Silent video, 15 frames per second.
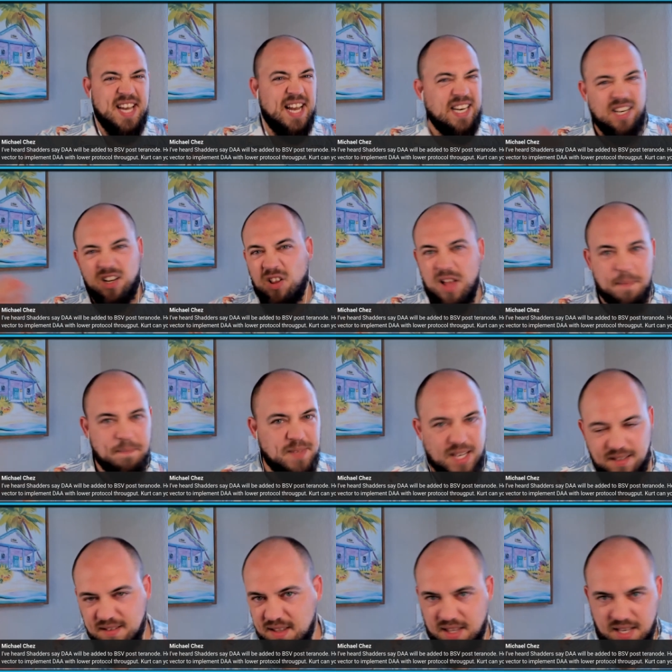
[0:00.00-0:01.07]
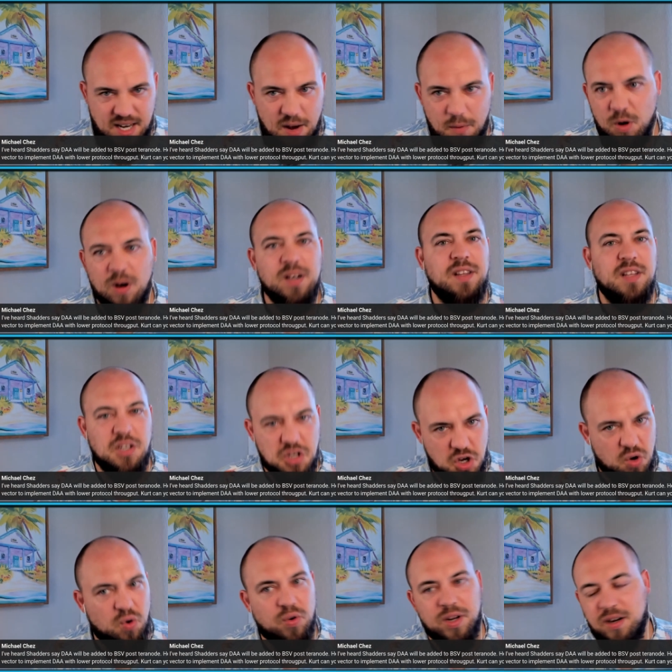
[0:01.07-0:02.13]
the technical update to the network and
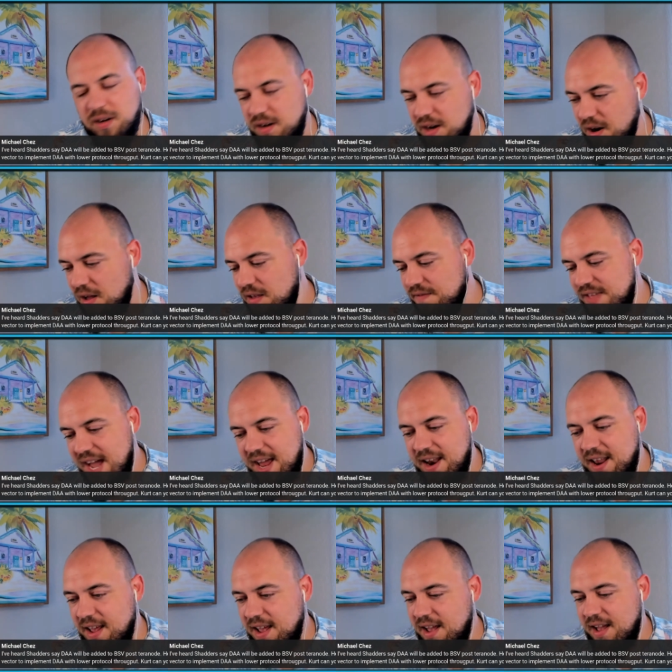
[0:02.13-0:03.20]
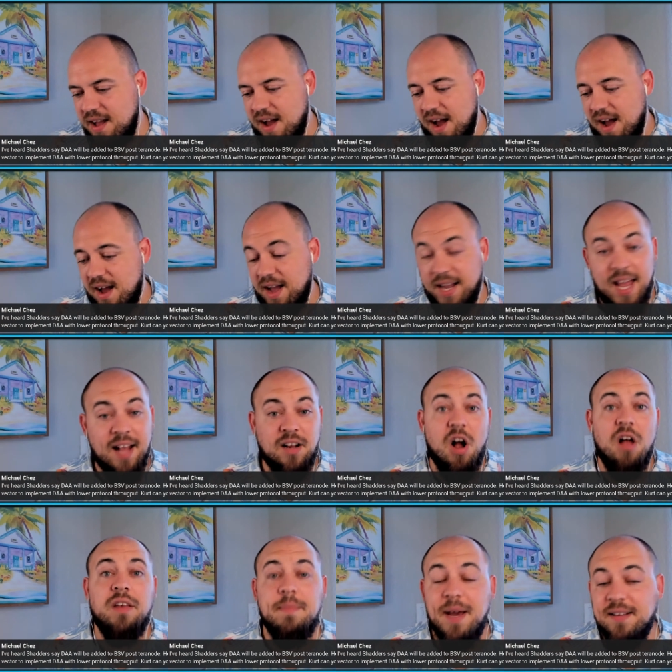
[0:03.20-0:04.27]
the node and all of that.
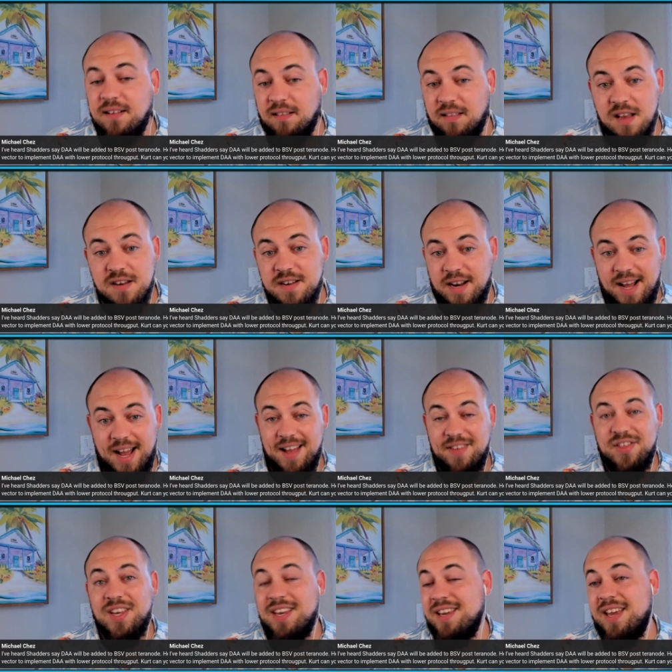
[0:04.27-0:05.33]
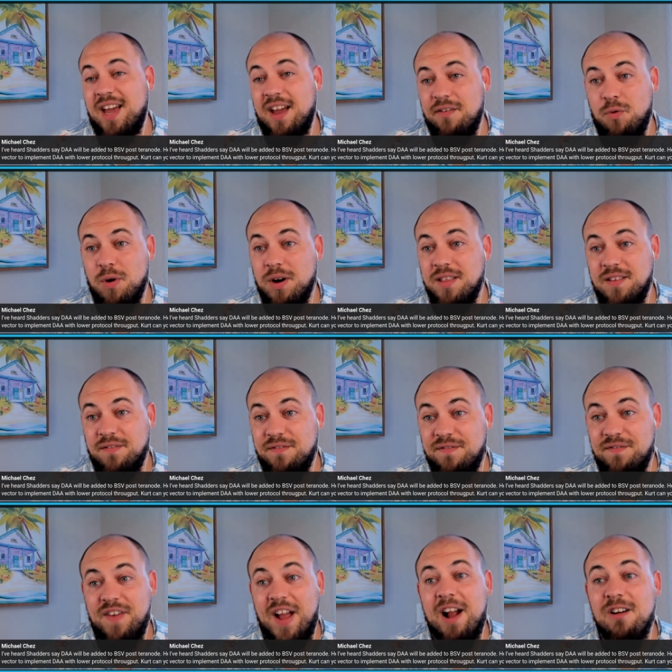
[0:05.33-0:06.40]
Again, calling back to London, I think he gave one
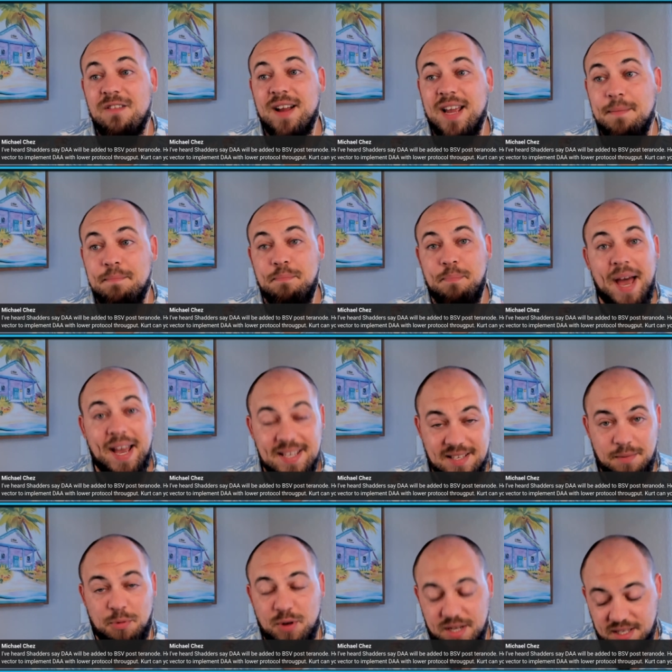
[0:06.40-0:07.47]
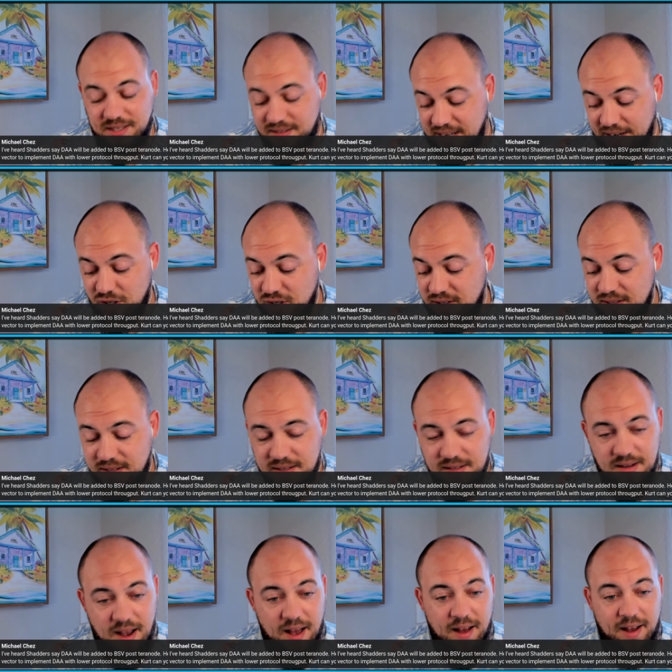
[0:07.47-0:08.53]
of the very best
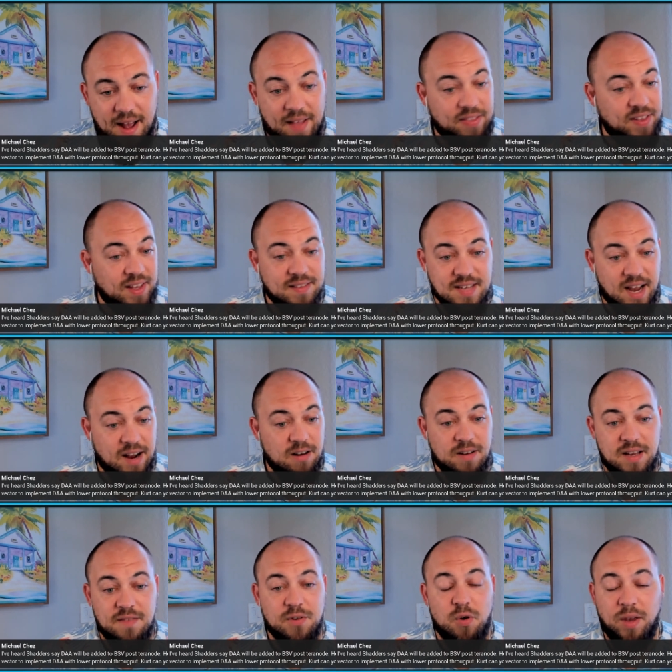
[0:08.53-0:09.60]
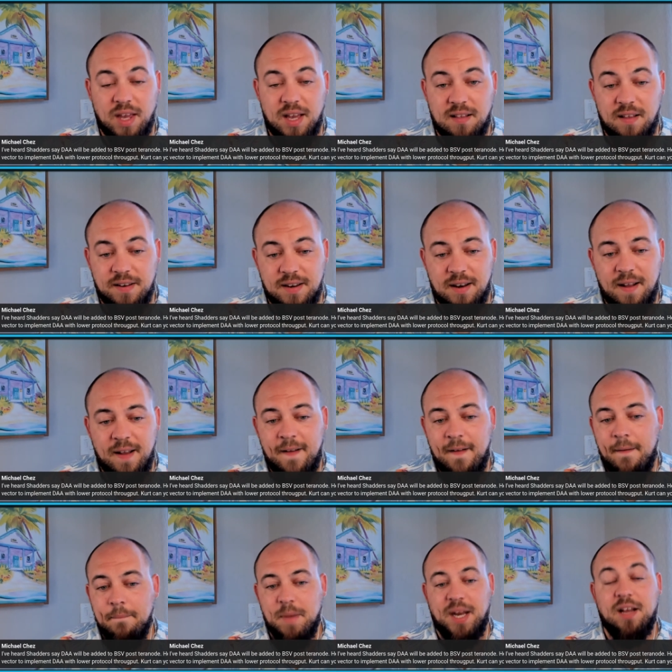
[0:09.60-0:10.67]
presentations at the entirety of CoinGeek
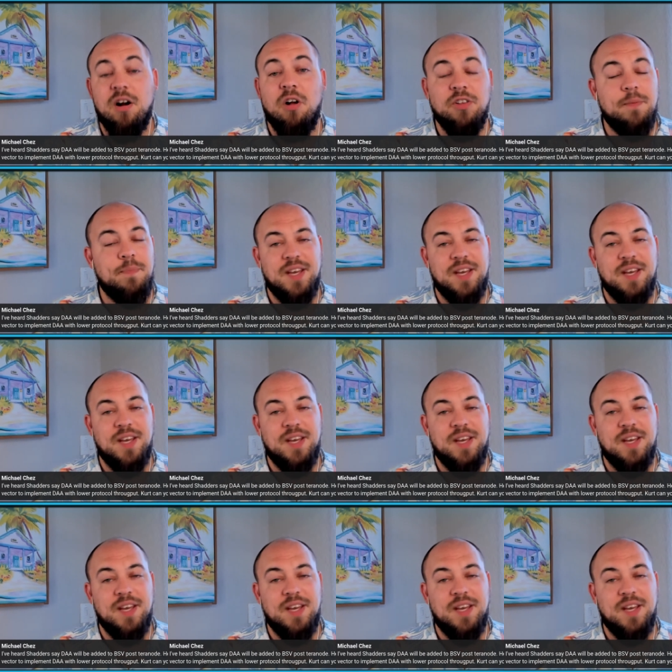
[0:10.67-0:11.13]
London. And he